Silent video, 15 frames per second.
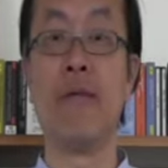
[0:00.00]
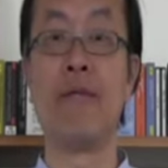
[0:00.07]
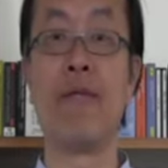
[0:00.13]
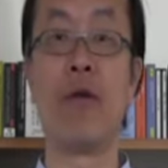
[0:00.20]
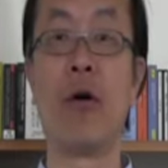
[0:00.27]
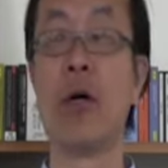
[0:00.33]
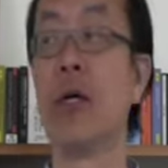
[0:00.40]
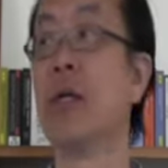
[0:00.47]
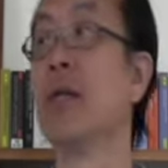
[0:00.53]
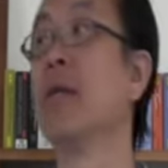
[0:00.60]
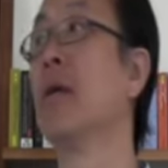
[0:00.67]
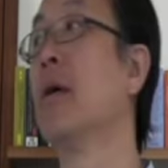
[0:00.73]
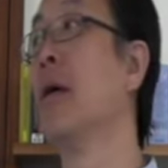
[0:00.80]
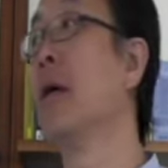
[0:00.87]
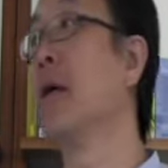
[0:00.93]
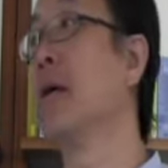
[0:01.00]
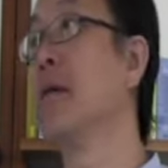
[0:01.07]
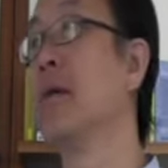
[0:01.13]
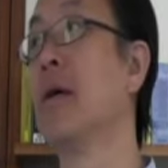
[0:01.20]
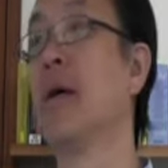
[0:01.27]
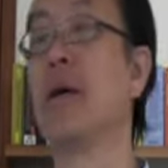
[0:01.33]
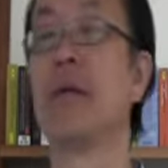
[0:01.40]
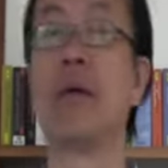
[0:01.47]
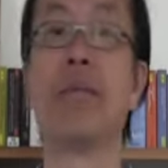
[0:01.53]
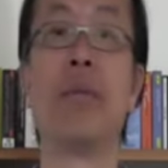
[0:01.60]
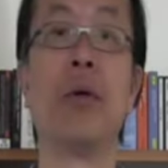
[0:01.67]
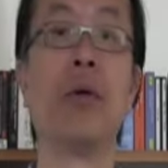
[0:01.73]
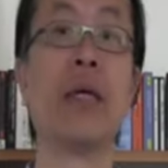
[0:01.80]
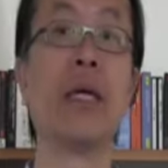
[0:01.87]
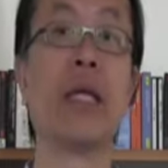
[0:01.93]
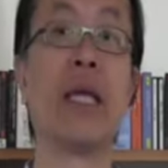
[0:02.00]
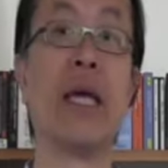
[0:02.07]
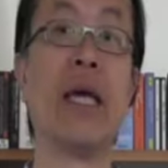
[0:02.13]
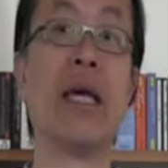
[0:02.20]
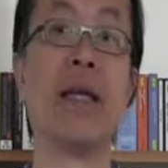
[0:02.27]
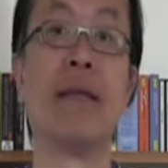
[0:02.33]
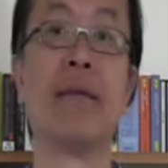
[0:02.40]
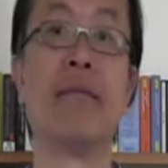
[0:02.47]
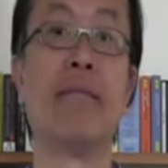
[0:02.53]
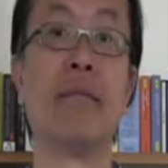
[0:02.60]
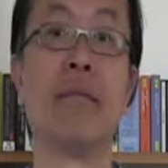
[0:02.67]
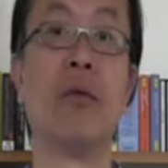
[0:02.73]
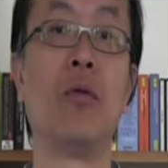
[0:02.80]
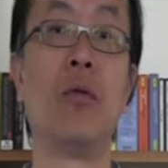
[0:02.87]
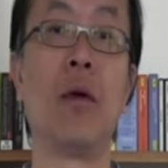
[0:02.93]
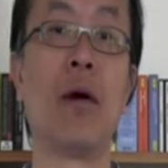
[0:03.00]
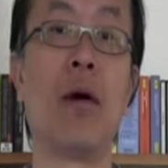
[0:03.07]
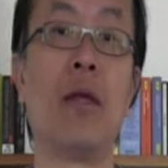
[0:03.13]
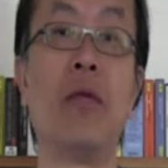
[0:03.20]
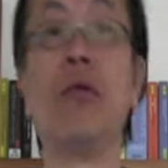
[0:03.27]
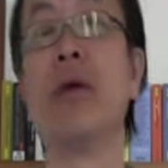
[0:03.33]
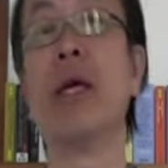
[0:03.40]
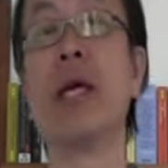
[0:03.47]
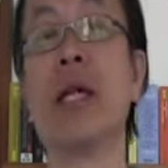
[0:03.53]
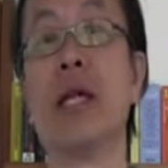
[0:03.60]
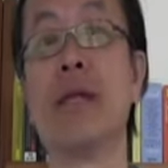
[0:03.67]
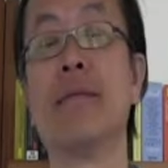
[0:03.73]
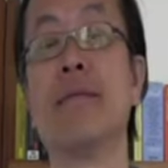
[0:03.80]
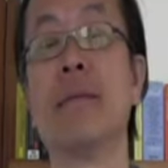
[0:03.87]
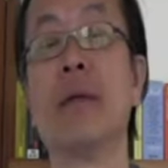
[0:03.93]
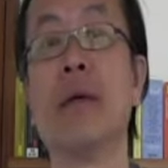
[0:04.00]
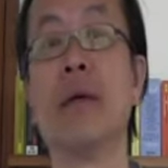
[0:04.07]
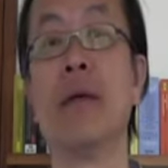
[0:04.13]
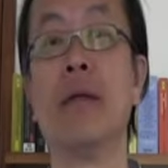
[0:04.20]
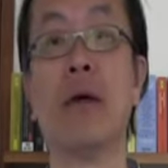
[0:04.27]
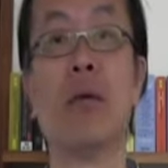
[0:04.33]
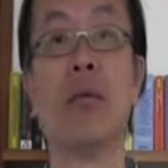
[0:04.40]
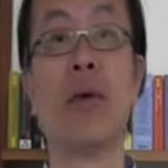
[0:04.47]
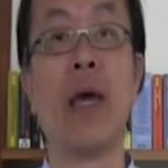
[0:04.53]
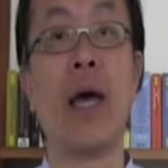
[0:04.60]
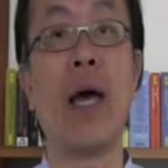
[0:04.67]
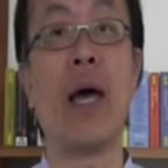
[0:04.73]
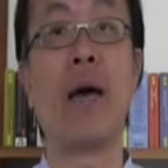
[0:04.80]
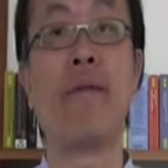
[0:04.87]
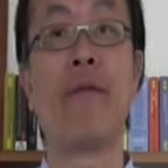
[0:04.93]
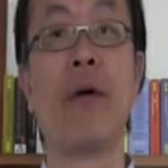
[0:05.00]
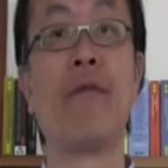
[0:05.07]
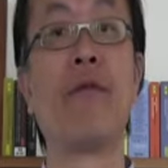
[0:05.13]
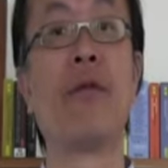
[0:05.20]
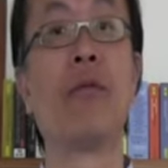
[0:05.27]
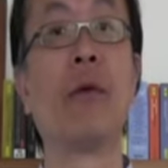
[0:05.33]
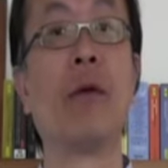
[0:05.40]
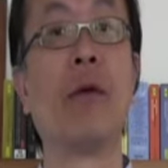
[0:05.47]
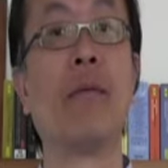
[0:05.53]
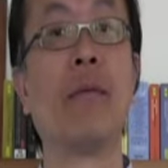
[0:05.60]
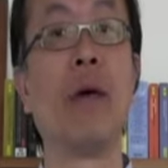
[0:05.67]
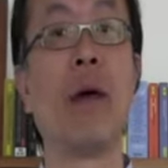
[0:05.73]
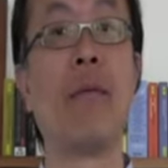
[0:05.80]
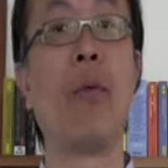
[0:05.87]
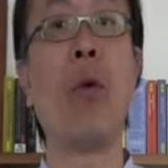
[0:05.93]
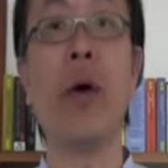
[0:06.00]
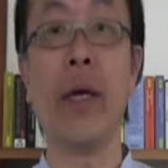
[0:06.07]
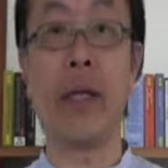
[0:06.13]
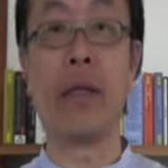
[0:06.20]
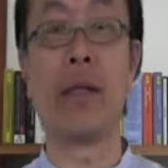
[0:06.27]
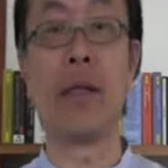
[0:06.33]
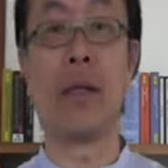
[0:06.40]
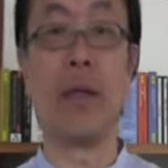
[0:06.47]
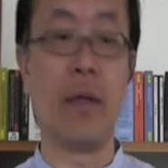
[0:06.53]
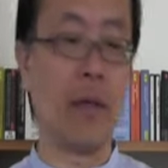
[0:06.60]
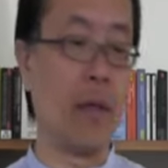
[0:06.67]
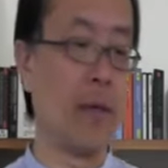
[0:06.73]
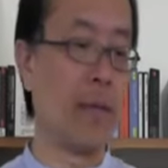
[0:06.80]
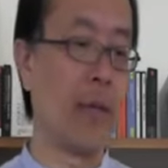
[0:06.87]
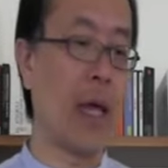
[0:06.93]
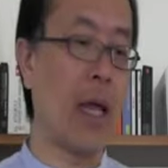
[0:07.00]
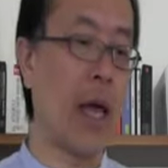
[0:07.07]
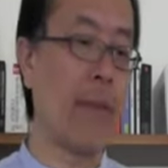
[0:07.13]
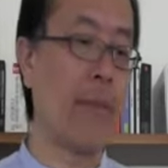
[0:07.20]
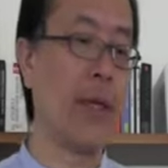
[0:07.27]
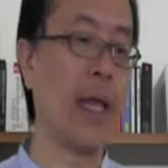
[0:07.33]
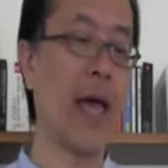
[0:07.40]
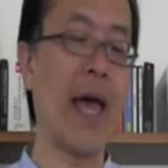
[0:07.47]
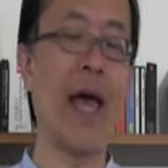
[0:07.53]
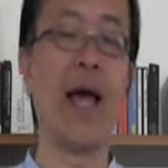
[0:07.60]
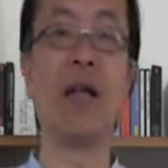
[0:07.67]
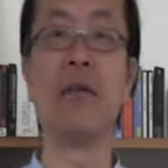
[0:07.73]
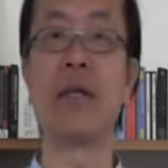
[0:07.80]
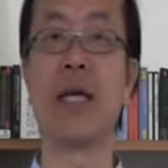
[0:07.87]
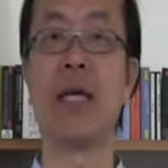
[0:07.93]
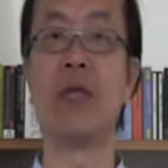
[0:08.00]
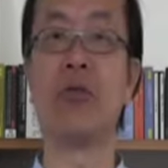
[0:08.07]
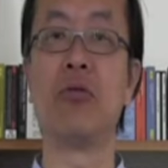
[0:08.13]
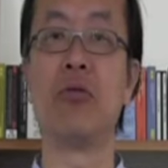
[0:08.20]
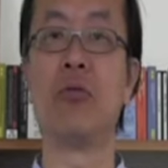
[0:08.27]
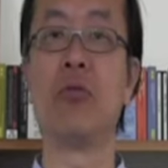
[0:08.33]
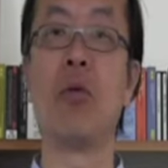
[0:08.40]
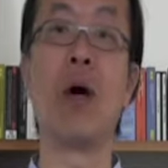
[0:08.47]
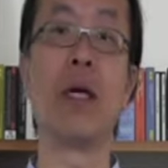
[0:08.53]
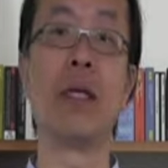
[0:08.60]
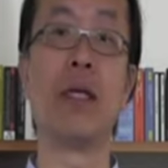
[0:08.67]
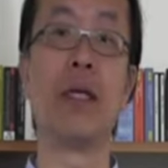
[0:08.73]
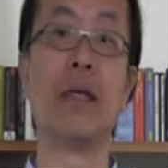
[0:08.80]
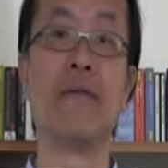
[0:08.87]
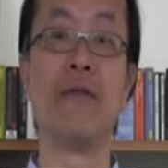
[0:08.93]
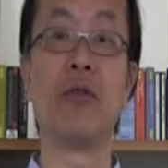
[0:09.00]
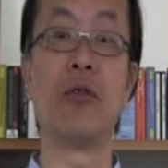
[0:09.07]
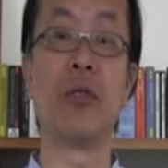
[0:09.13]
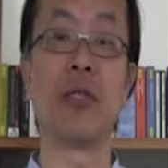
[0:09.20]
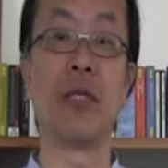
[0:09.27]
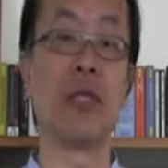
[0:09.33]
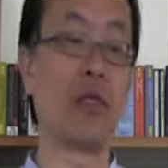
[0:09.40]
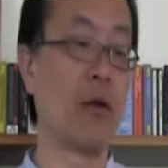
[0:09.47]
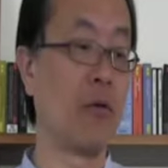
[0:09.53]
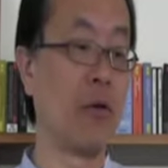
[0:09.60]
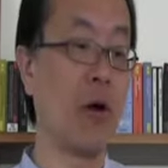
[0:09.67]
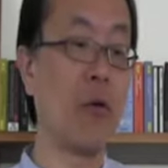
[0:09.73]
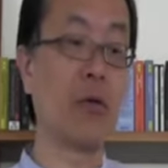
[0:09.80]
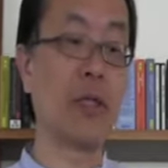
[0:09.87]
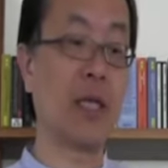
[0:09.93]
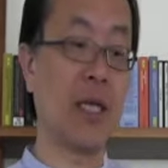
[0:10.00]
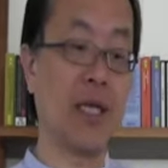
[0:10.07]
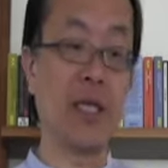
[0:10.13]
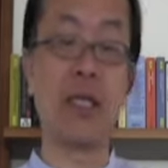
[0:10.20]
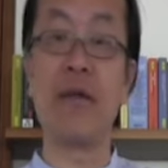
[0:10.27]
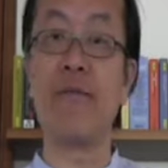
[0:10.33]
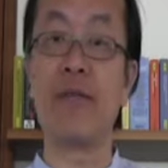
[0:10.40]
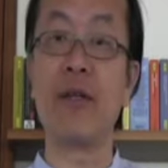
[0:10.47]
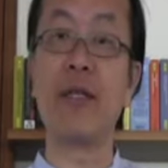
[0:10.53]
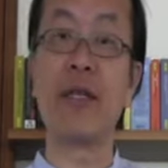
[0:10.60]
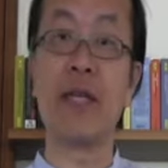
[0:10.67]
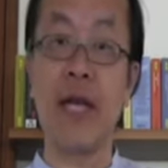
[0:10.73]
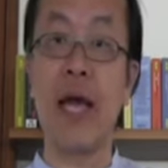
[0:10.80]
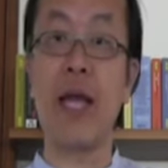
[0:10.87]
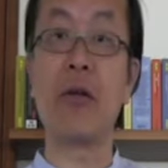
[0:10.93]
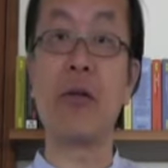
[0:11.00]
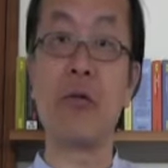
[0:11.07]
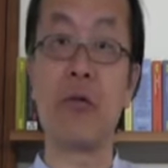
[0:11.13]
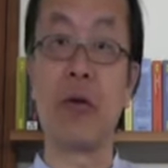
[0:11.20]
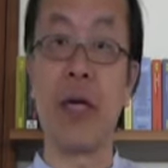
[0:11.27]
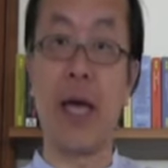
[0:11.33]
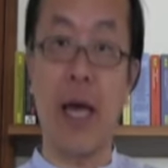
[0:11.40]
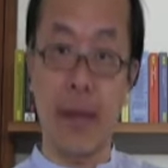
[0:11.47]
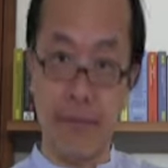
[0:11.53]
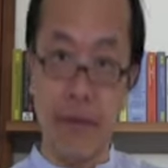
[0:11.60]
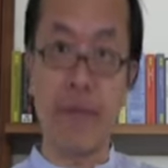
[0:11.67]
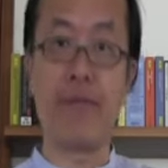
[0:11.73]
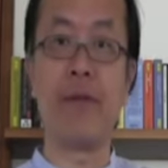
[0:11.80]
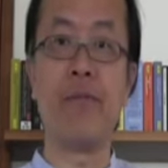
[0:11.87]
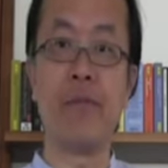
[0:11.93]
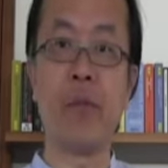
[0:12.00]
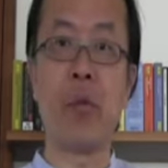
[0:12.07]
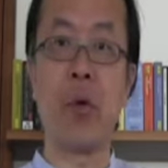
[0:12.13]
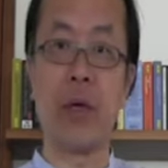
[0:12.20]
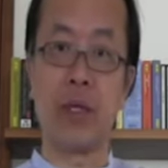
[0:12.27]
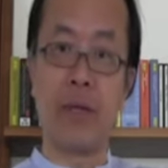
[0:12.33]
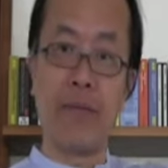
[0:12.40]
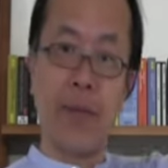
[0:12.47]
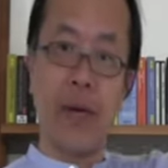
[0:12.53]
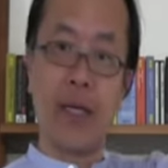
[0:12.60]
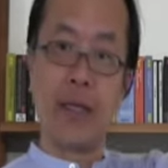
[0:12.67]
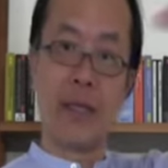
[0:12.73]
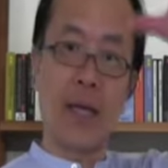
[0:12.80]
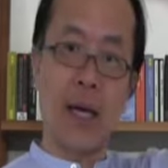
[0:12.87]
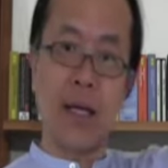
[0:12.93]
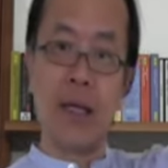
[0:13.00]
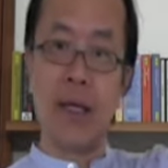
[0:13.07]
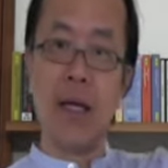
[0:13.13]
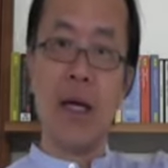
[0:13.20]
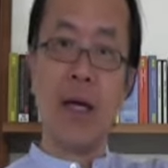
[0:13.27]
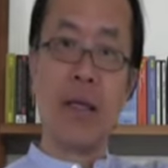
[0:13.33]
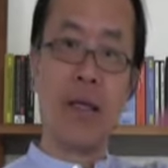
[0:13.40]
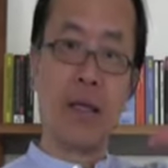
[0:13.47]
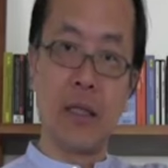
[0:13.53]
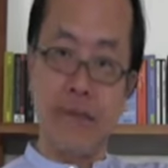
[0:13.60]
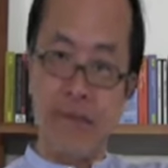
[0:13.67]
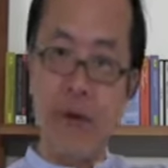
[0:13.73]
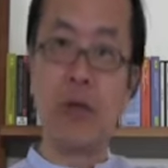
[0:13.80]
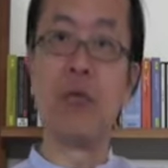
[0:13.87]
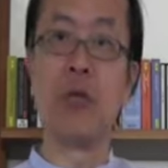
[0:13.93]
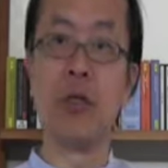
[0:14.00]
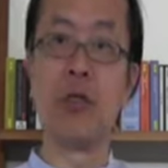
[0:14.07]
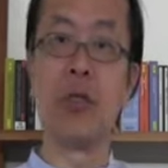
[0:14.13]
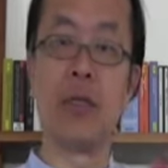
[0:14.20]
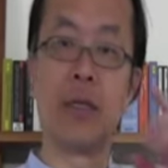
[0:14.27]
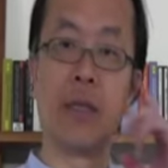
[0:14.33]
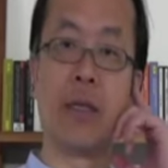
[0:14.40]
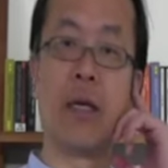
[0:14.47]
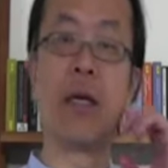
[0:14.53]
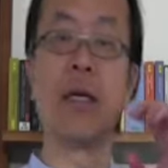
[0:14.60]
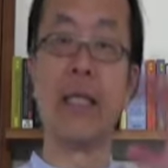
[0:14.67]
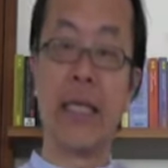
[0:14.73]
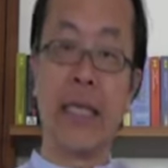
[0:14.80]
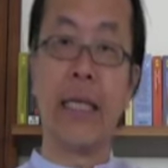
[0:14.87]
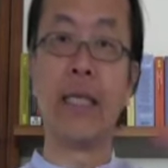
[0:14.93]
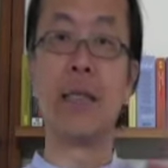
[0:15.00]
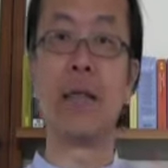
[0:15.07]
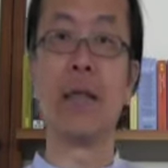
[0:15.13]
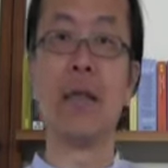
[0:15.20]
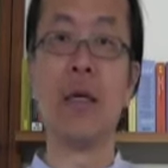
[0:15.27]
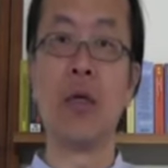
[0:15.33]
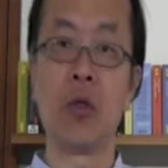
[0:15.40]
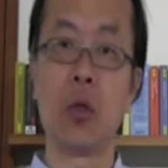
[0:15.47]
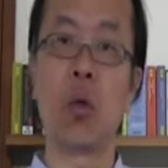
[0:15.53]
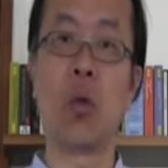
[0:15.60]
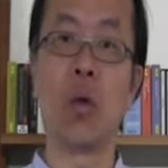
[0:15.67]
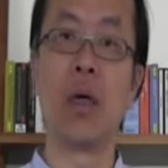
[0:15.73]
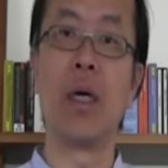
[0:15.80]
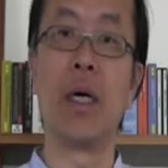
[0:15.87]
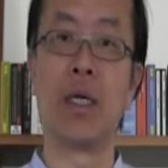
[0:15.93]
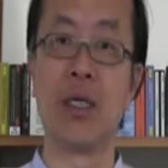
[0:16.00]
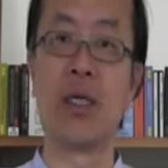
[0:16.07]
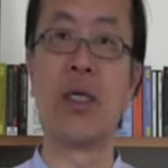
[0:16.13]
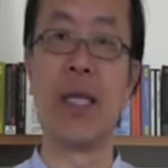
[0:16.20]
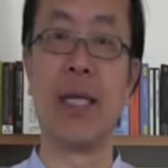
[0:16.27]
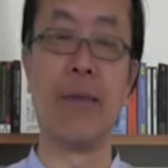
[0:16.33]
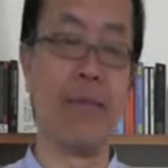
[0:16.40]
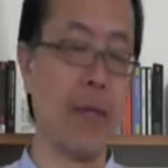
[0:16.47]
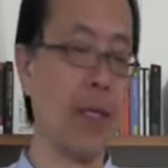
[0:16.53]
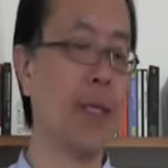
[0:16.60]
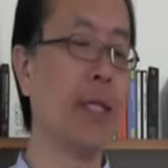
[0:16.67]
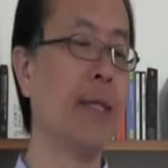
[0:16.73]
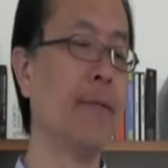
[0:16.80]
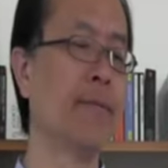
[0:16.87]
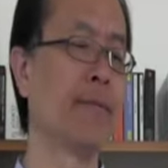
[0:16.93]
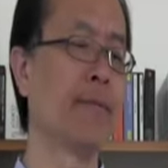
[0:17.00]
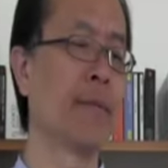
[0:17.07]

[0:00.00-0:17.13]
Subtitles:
For the building in New England, and we have a fewer point that have been allocated to water efficiency. So those different categories have different point, depends on the different region, their need toward sustainability.